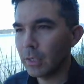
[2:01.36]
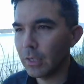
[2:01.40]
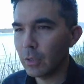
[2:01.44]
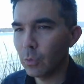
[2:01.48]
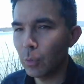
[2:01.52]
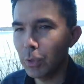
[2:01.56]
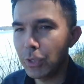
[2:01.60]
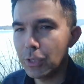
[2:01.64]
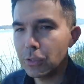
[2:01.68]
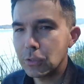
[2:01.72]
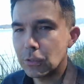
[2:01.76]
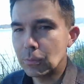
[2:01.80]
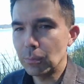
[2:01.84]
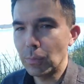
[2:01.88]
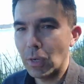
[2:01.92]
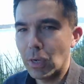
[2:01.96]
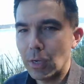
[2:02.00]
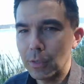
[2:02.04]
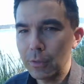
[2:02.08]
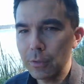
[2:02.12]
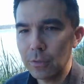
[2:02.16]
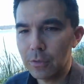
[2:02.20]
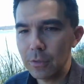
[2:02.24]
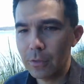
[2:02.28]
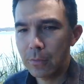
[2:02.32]
like weeks and
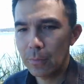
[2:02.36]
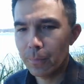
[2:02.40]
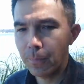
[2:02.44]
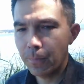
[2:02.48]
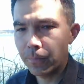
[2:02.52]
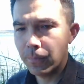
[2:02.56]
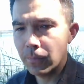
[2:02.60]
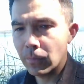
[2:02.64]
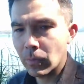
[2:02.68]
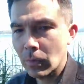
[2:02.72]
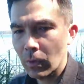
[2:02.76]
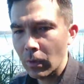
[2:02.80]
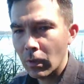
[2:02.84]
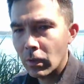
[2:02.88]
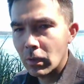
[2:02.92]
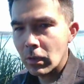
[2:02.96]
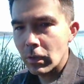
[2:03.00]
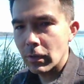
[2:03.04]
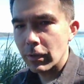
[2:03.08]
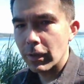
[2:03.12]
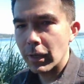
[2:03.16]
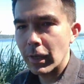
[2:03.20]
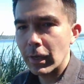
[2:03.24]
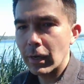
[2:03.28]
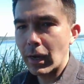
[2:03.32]
months,
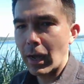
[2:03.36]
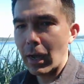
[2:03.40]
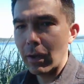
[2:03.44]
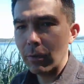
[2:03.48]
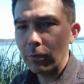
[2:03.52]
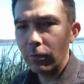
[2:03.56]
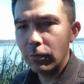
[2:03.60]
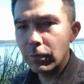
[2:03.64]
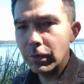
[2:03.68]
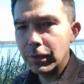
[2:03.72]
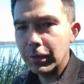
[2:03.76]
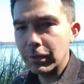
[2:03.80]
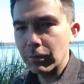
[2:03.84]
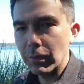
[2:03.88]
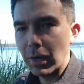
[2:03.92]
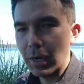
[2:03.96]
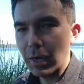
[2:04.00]
then I would really